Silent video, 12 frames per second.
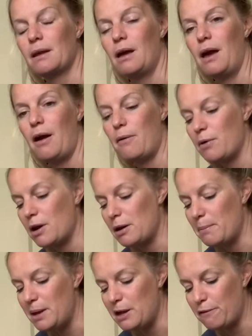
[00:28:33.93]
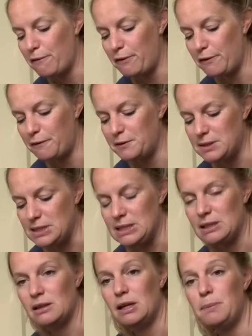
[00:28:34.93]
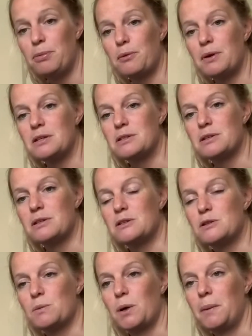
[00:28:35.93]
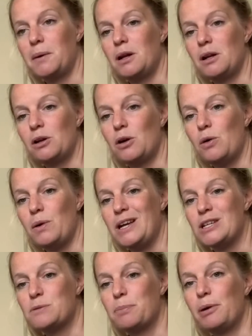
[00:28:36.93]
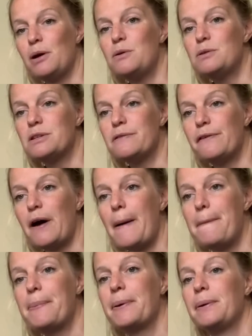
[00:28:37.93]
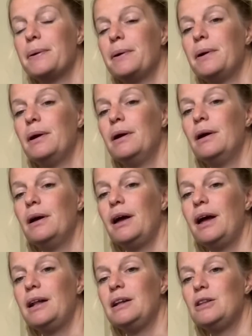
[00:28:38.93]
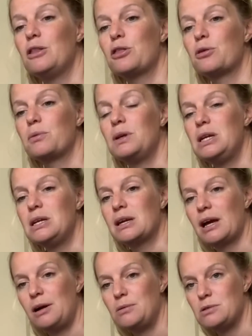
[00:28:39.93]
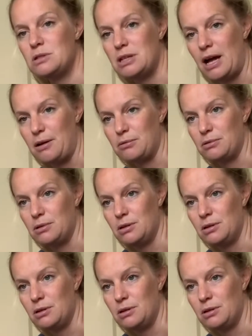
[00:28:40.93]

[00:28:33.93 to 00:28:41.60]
And we're gonna make 15 hip thrusters where we're gonna go explosive up and in 3 counts down.